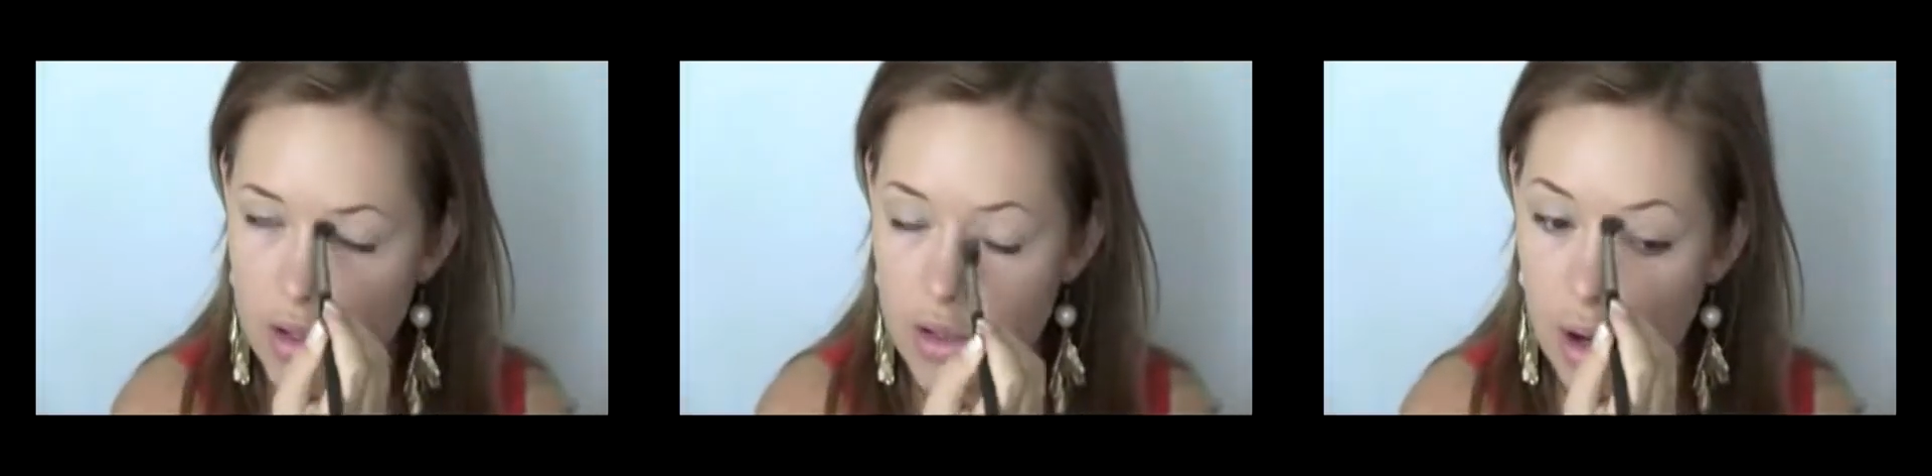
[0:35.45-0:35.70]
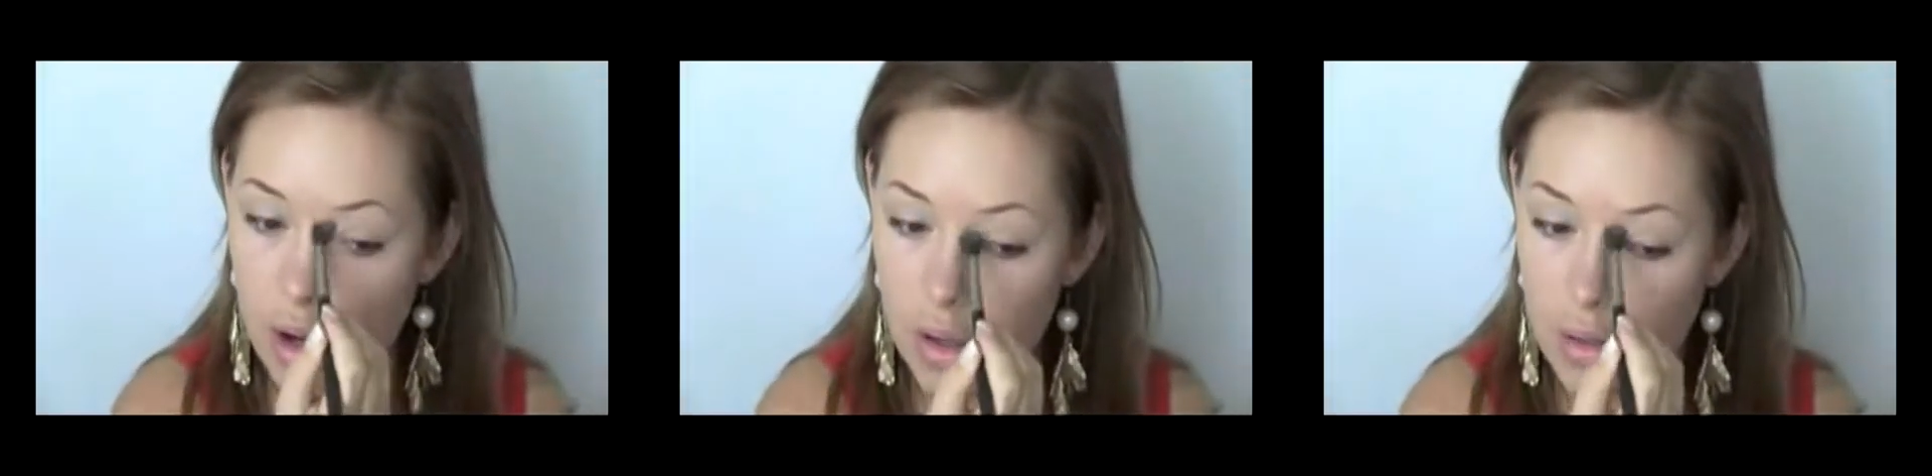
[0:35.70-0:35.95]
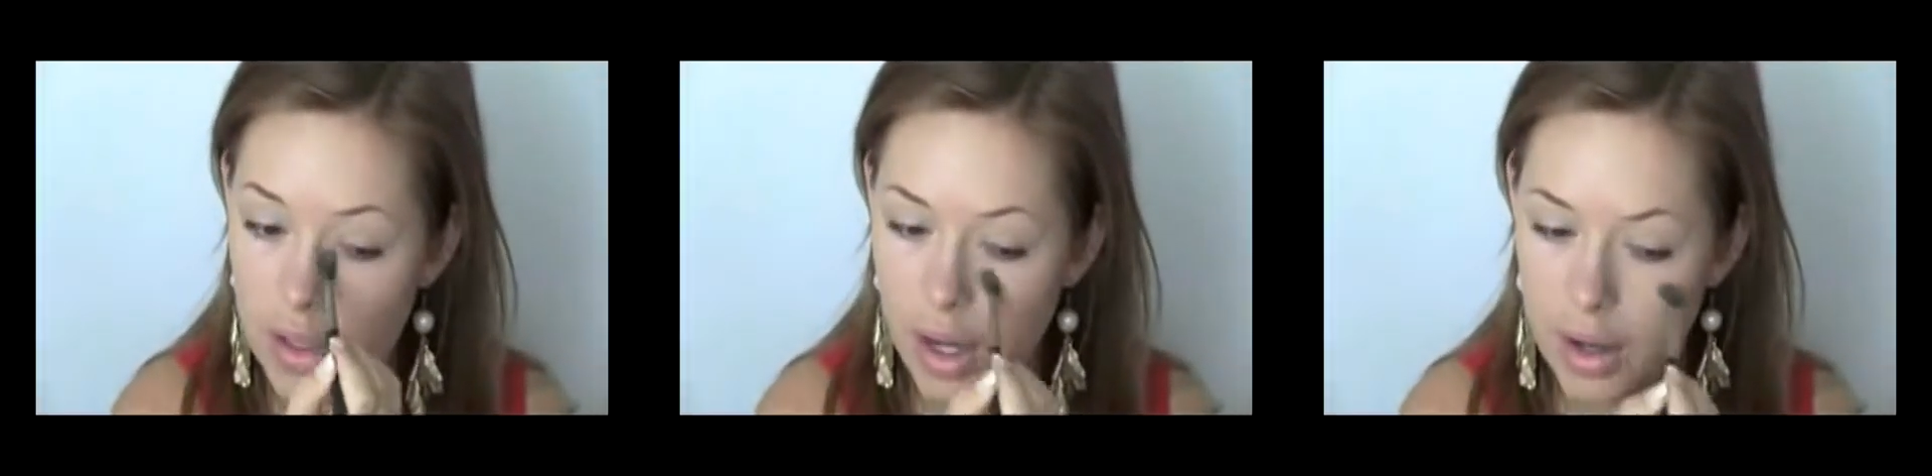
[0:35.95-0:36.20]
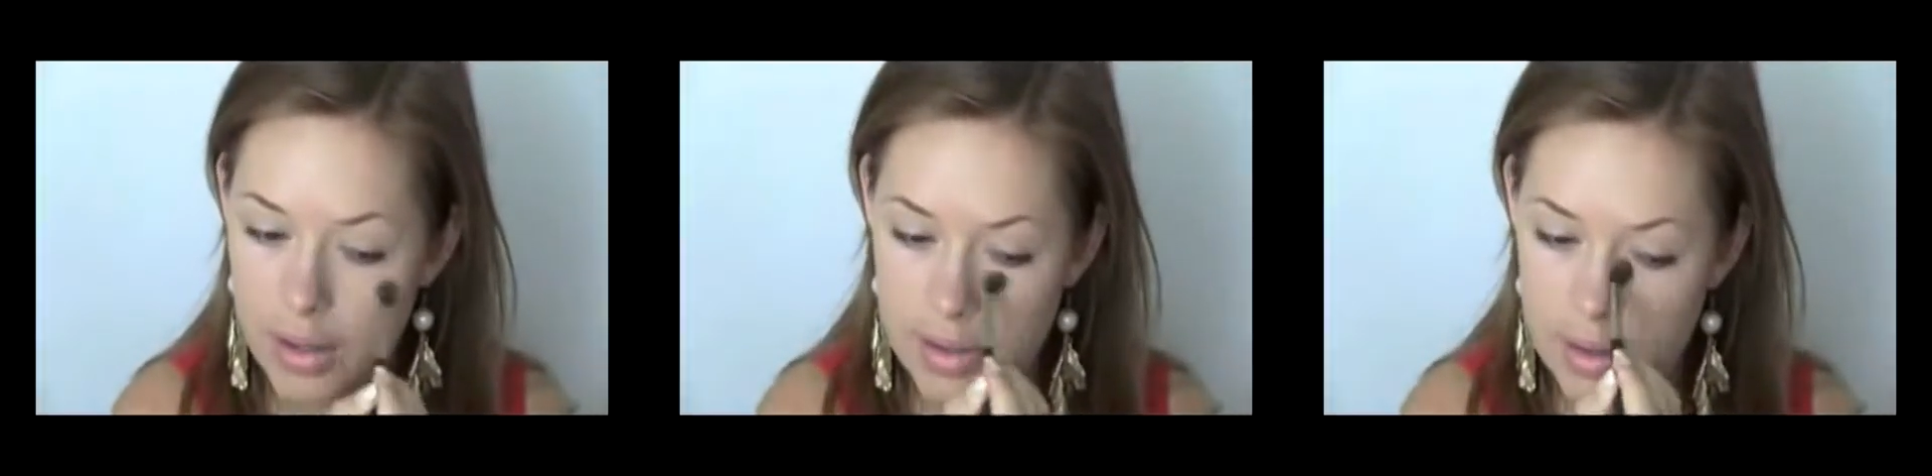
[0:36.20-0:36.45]
going too dark
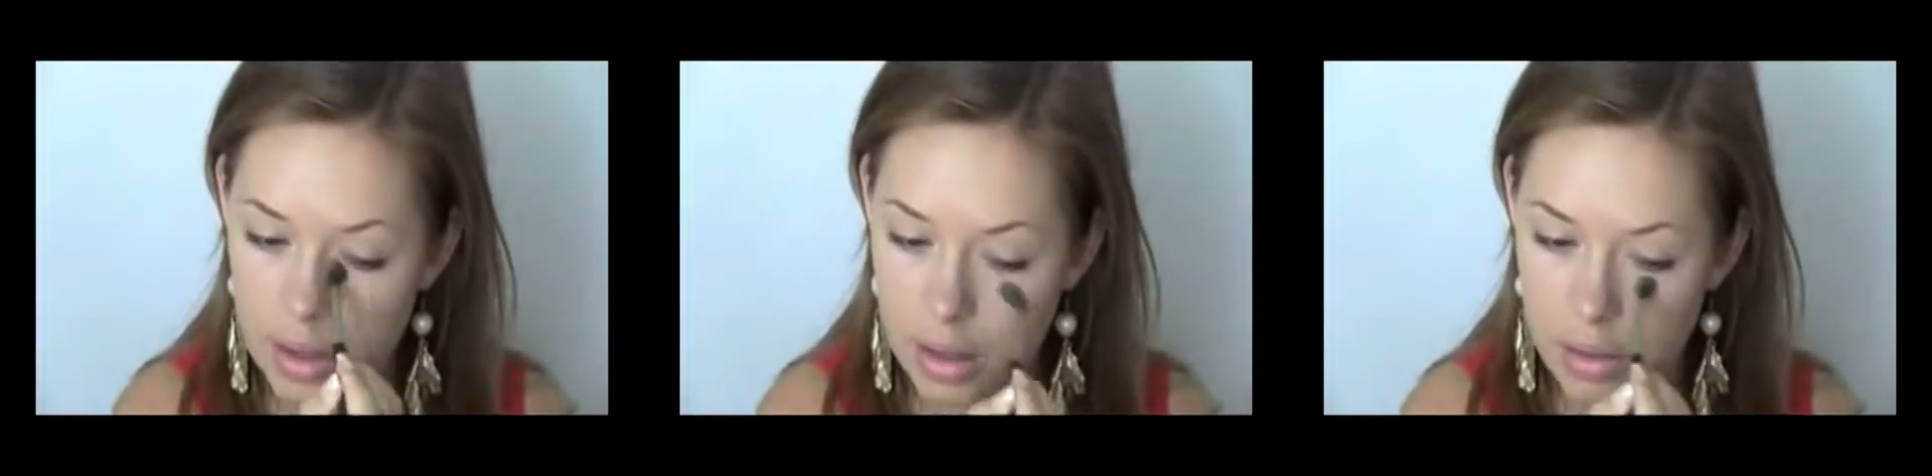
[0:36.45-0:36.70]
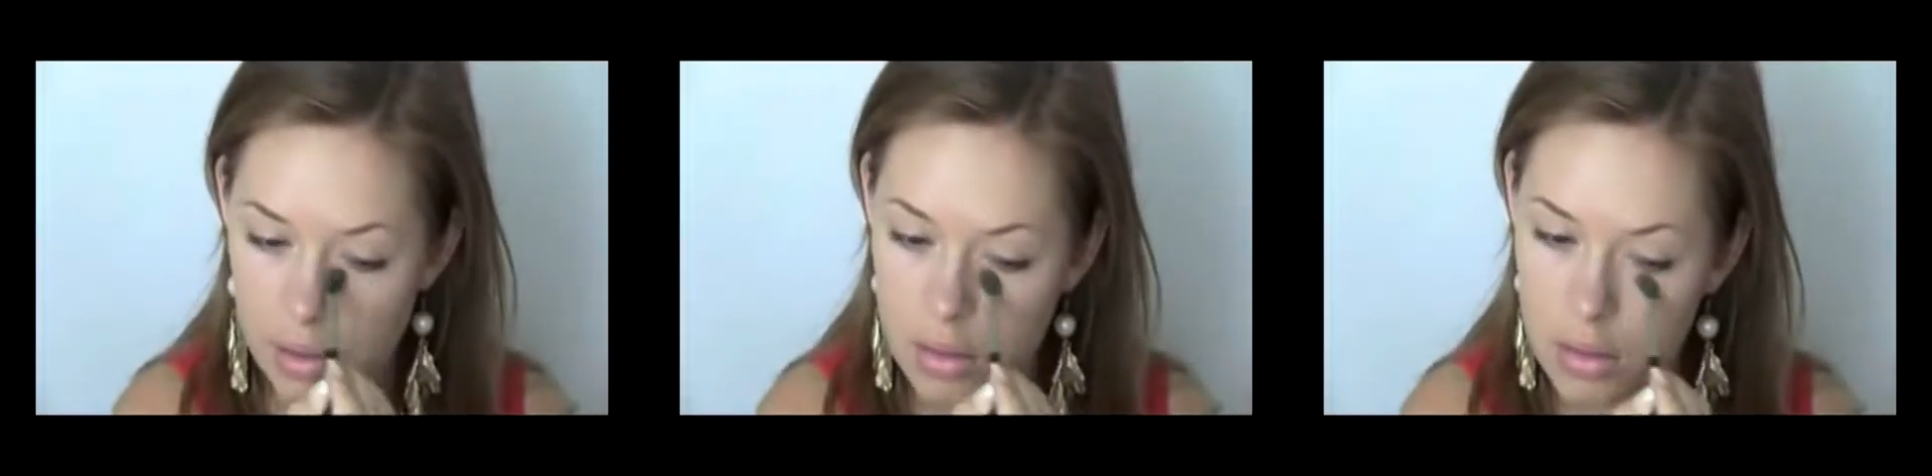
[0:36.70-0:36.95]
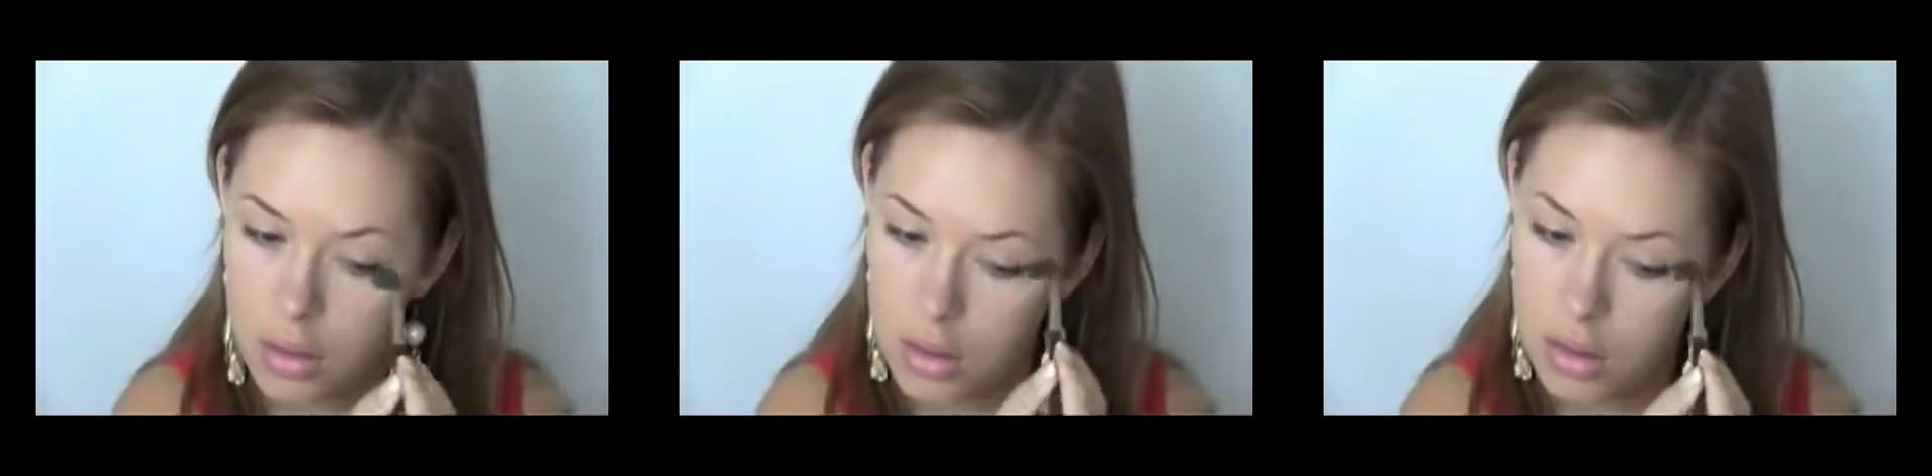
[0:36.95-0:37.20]
on the eyes, so